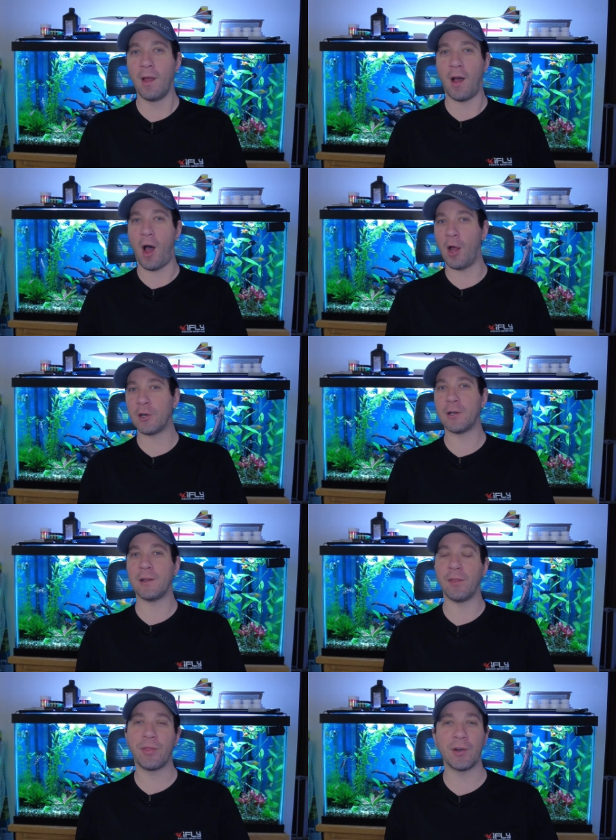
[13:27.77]

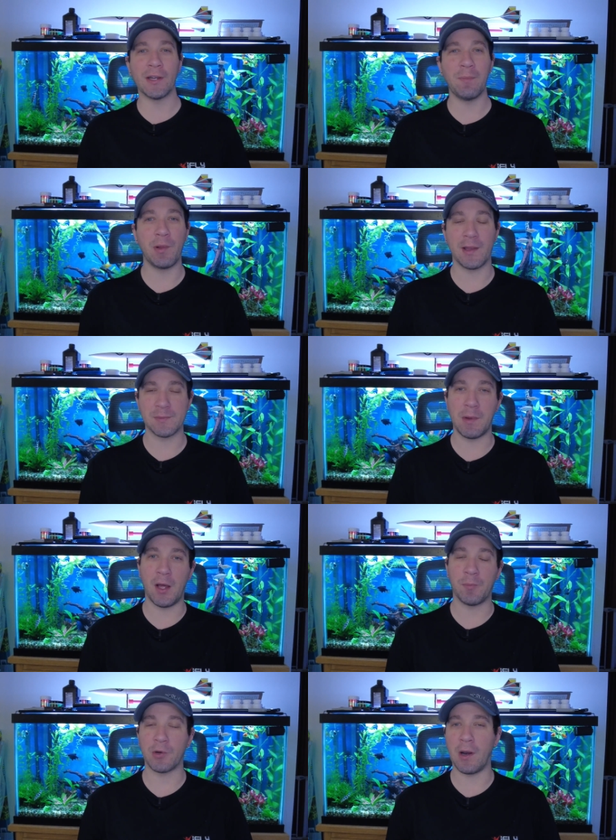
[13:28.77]
130 plus
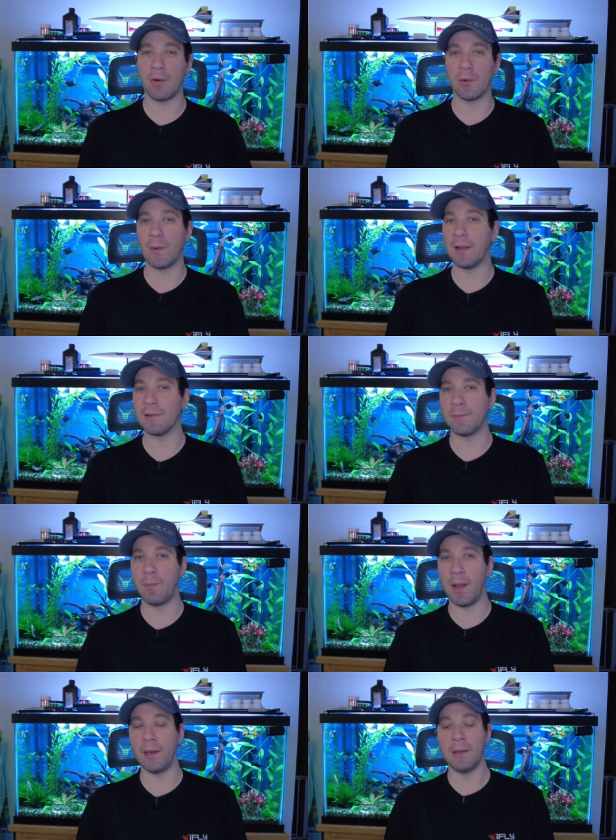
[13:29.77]
mile per hour winds,
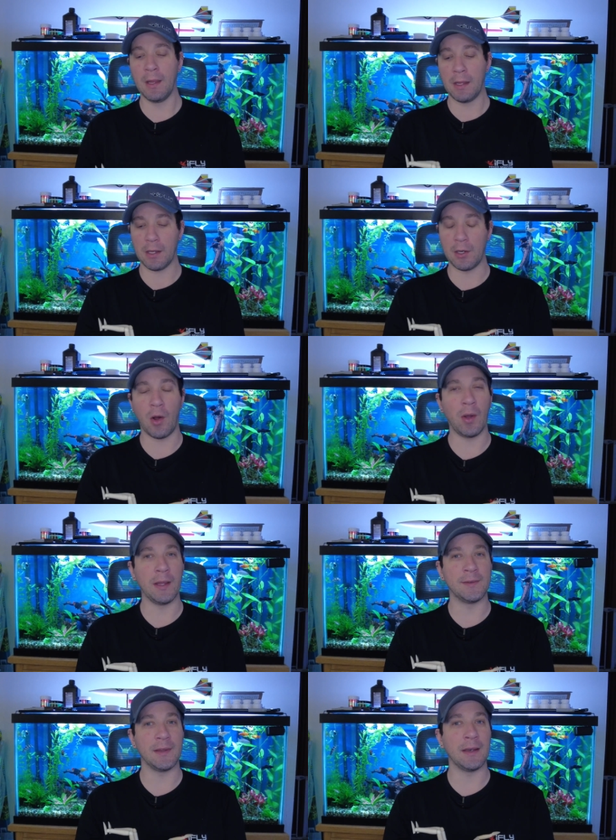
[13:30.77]
but you know,
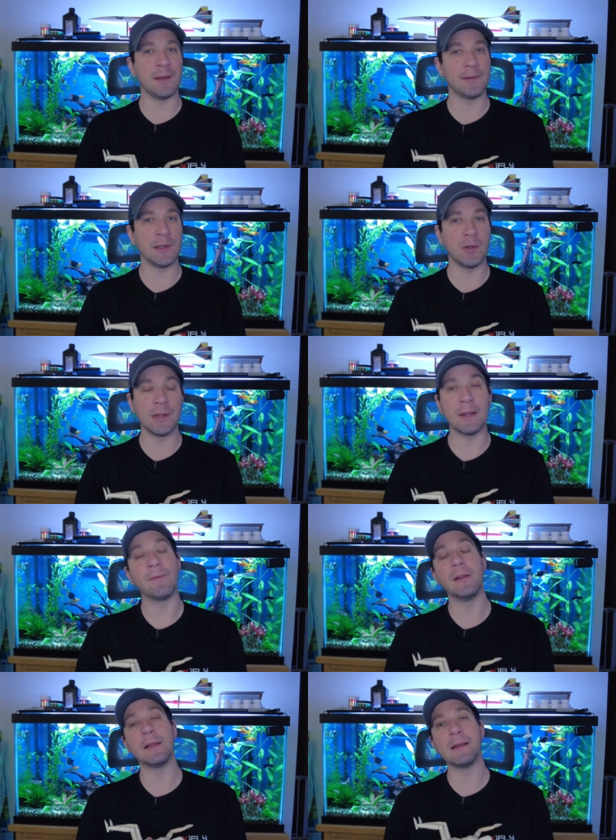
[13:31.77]
it's, it is a unique
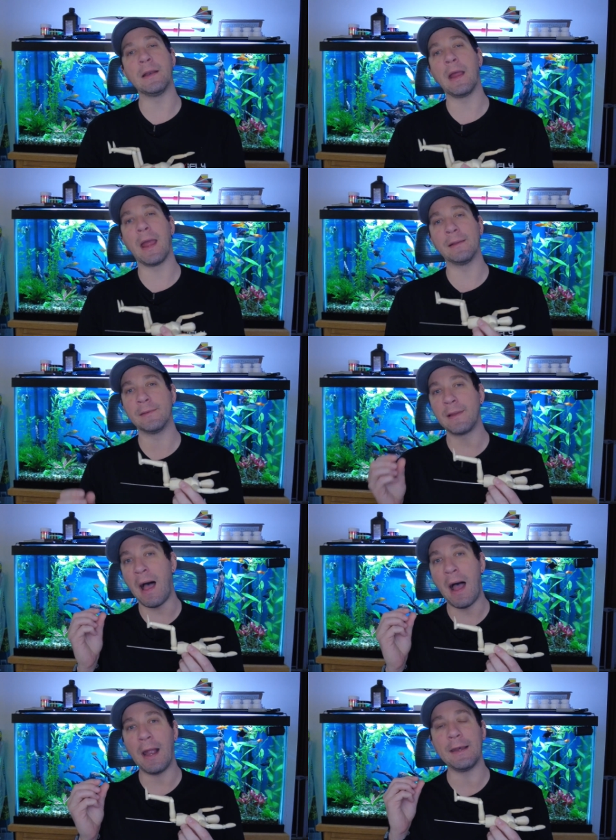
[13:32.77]
feeling and, and
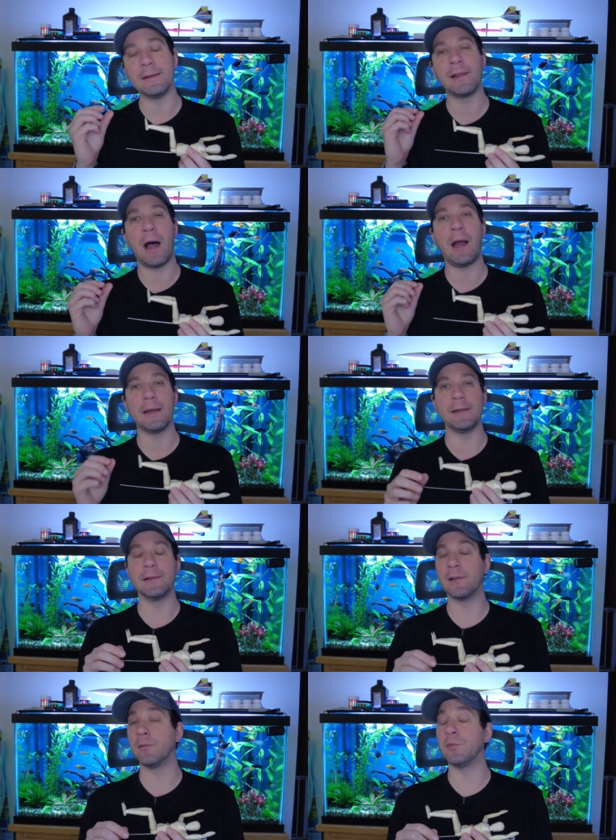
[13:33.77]
tiny, tiny
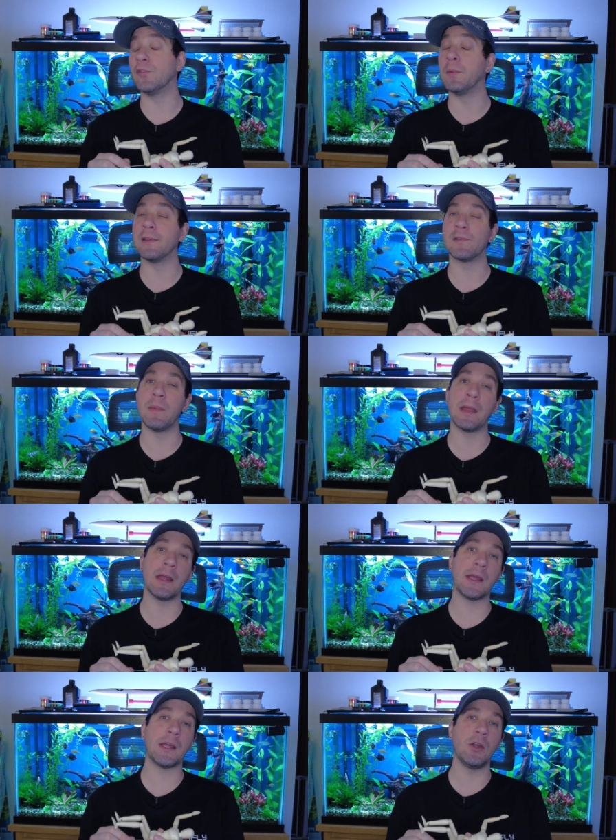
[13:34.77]
little movements make a
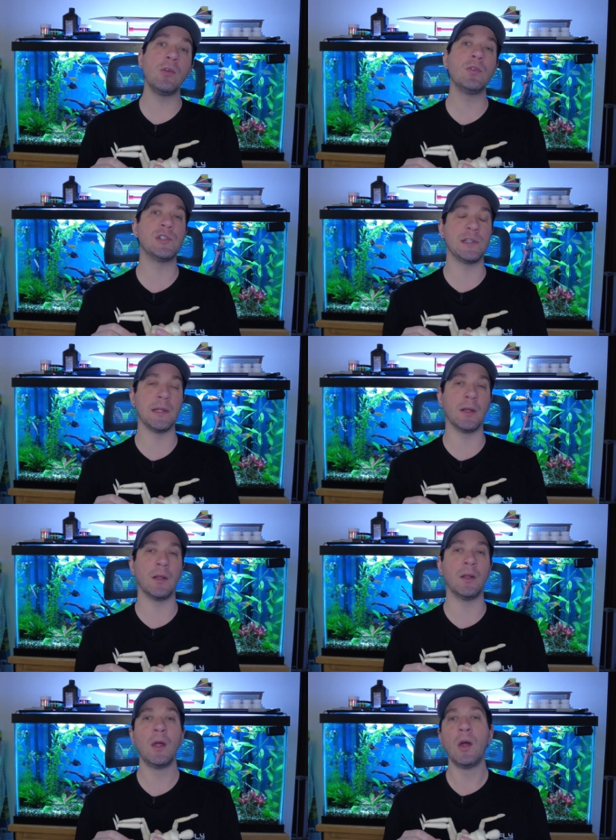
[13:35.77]
huge
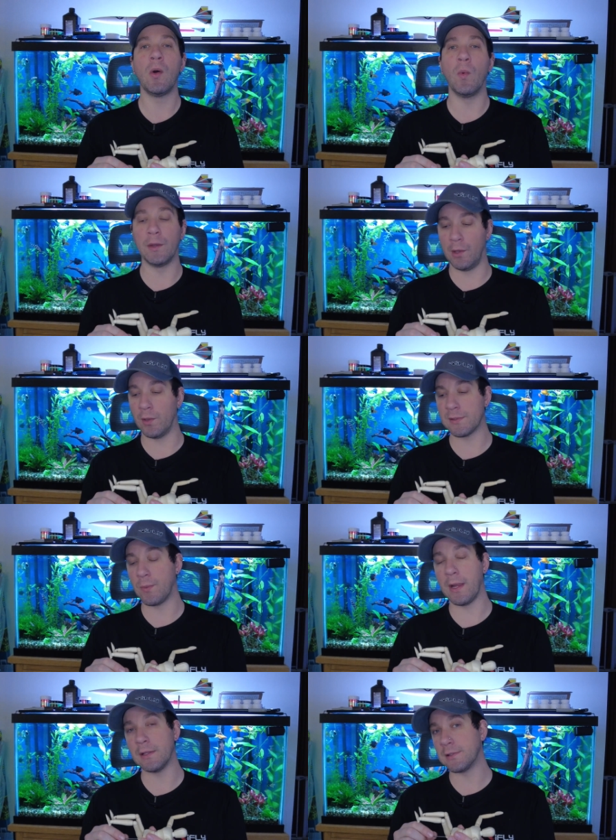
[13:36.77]
deal when those
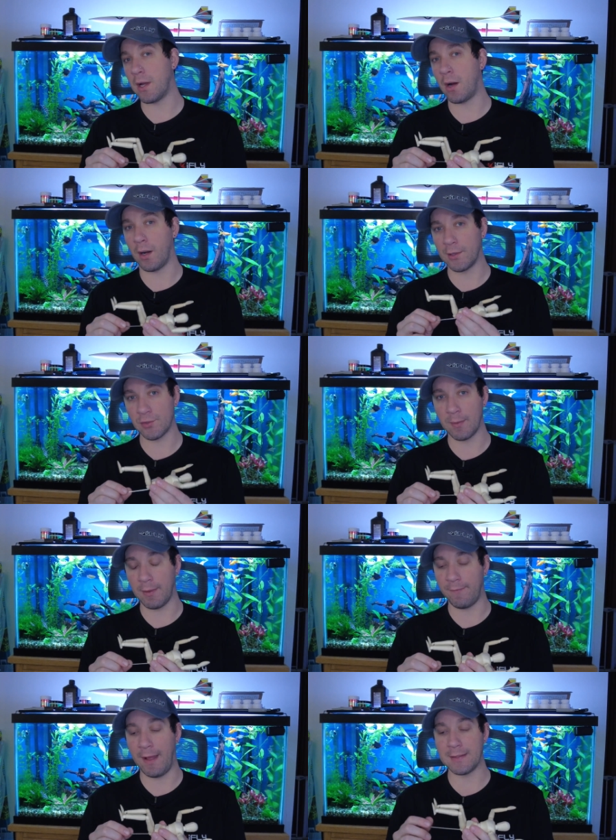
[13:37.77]
winds are
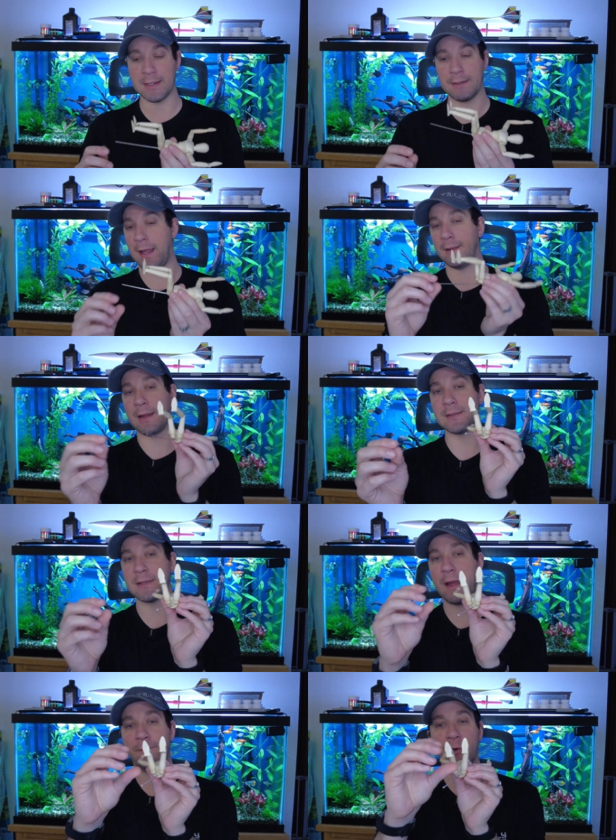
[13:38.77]
extremely fast like that. Like I
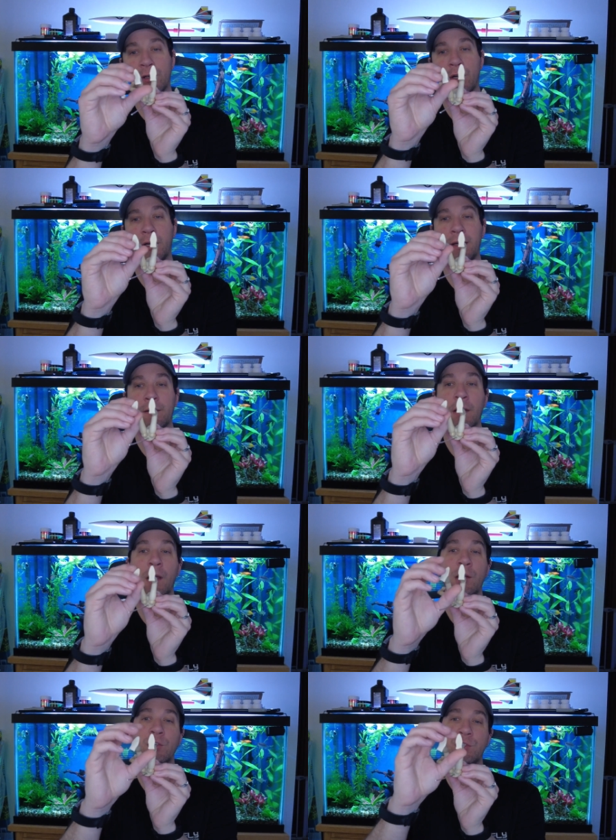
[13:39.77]
said, for turning,
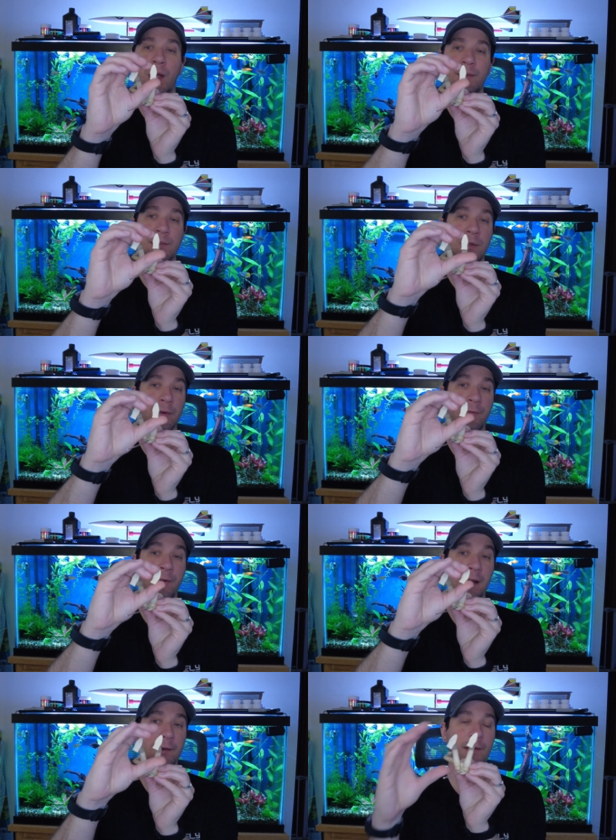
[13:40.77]
just your feet,